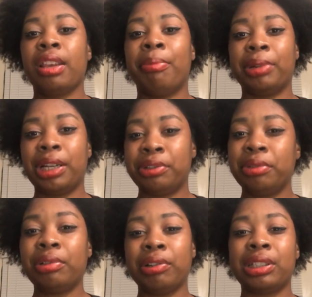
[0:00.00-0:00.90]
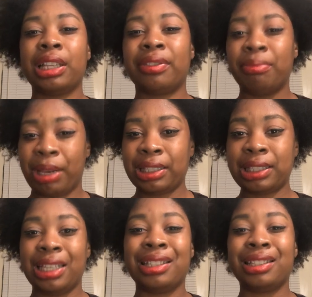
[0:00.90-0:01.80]
But I do notice that my
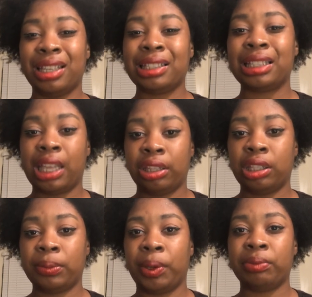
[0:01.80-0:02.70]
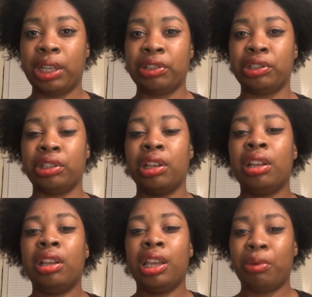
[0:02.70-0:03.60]
skin does like this foundation
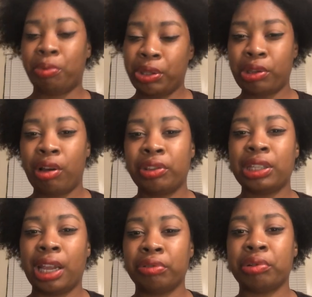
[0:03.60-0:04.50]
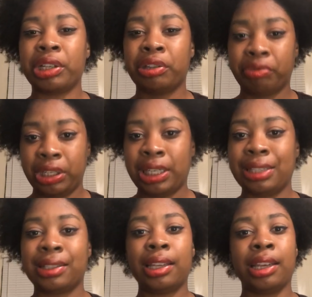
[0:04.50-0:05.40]
with all the natural
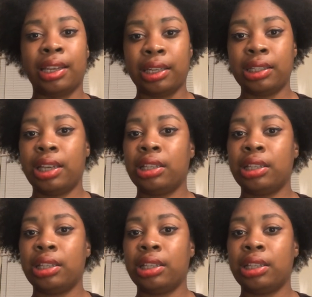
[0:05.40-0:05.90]
ingredients in it.